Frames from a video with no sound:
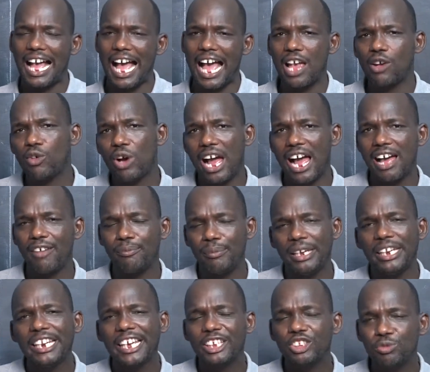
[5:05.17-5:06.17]
I have
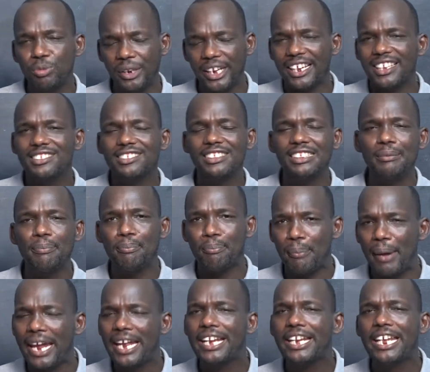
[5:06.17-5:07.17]
been experiencing
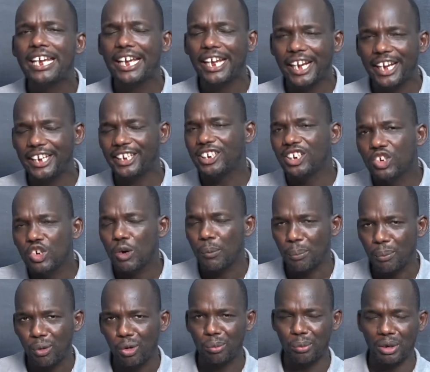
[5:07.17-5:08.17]
many critical
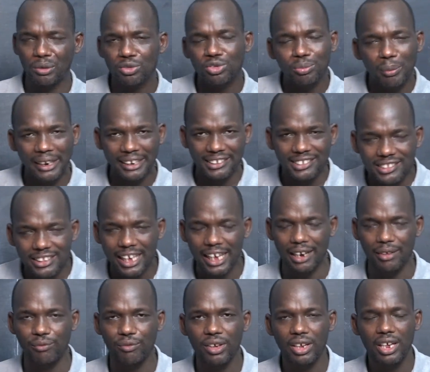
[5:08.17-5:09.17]
problems
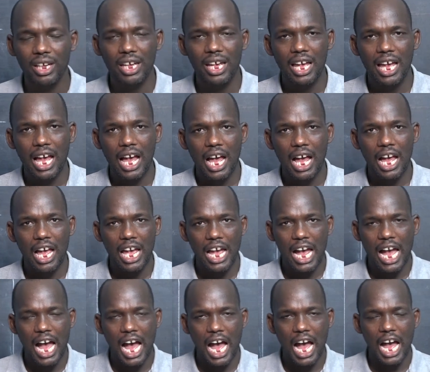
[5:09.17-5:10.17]
myself.
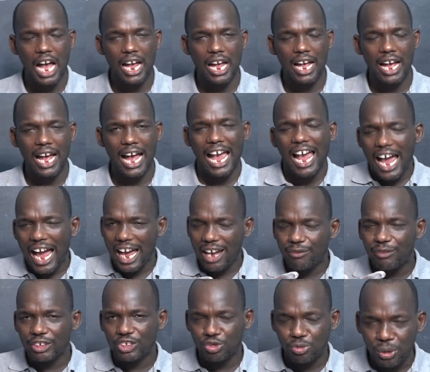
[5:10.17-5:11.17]
I
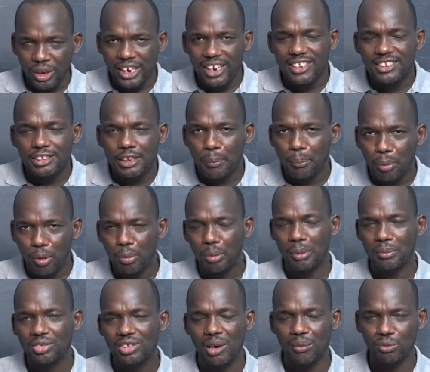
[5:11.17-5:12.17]
have experienced the
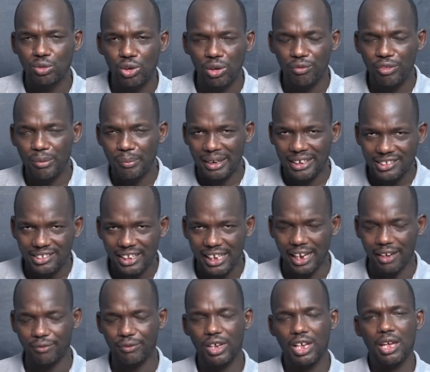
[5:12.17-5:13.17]
problems I'm solving
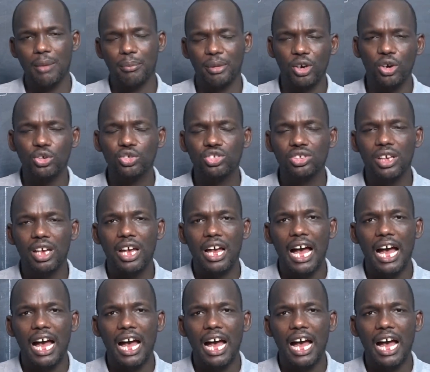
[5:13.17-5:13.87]
myself, because